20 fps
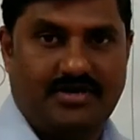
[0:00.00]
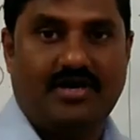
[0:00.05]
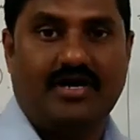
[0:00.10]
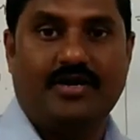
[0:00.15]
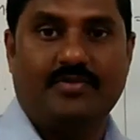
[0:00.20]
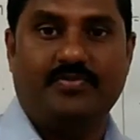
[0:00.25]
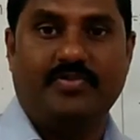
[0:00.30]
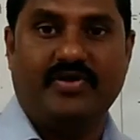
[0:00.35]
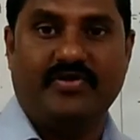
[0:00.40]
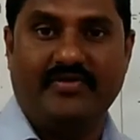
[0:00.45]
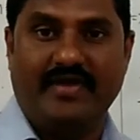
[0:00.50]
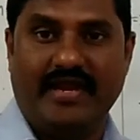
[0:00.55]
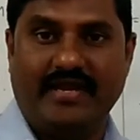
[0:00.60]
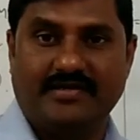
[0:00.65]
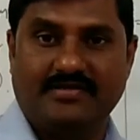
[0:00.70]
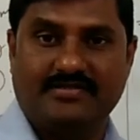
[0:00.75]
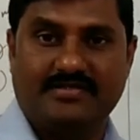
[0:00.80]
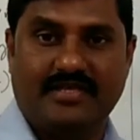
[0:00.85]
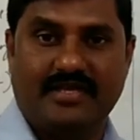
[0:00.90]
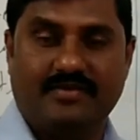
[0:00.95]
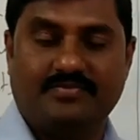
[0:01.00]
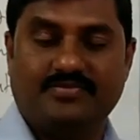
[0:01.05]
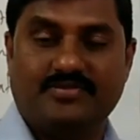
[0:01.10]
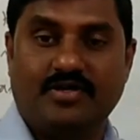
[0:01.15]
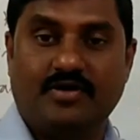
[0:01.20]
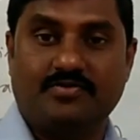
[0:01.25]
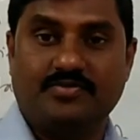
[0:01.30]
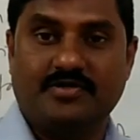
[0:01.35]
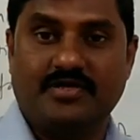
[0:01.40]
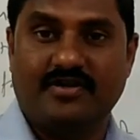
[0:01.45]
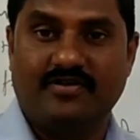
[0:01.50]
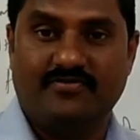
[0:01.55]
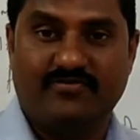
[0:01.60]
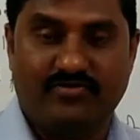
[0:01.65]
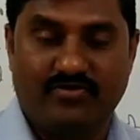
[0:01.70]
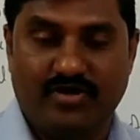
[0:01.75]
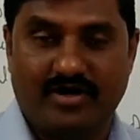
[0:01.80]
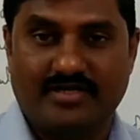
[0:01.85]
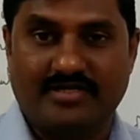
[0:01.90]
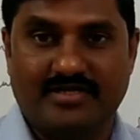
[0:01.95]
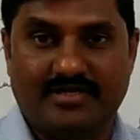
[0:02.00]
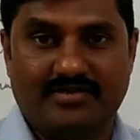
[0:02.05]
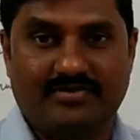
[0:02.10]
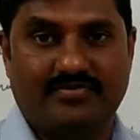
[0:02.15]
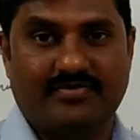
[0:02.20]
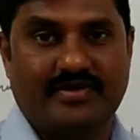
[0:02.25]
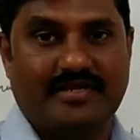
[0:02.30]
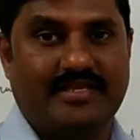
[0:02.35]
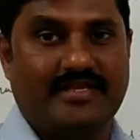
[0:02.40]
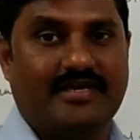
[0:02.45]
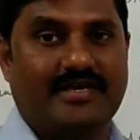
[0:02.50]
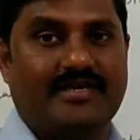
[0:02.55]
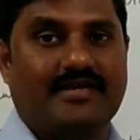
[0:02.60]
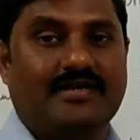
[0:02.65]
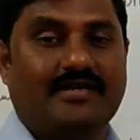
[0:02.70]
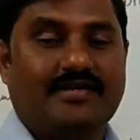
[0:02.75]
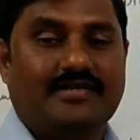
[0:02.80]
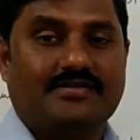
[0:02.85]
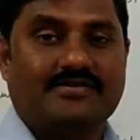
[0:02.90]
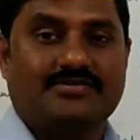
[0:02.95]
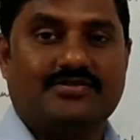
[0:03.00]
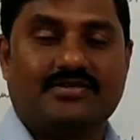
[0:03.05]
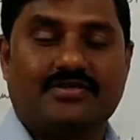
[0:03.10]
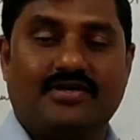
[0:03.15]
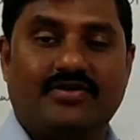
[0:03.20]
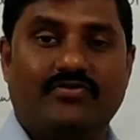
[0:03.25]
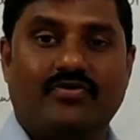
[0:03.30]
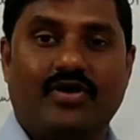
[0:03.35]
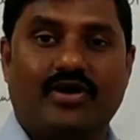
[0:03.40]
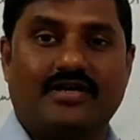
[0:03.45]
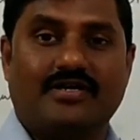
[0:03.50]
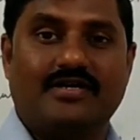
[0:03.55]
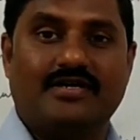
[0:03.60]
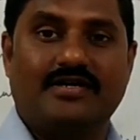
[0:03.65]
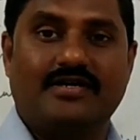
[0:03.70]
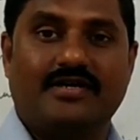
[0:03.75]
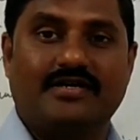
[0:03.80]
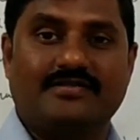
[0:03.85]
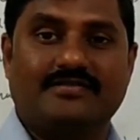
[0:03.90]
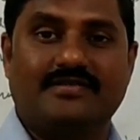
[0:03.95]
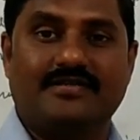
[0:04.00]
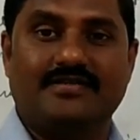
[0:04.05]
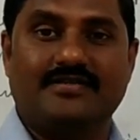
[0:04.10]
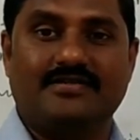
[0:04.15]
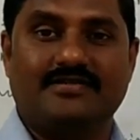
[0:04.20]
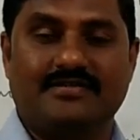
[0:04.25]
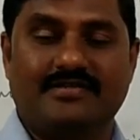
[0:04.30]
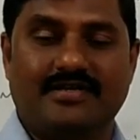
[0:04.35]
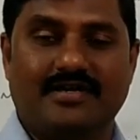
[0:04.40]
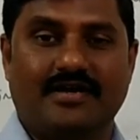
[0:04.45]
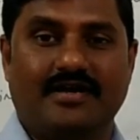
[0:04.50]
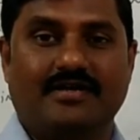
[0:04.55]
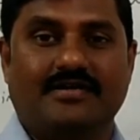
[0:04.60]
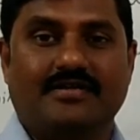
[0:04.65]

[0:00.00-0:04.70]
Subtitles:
or prevents the absorption of water over here, so the water doesn't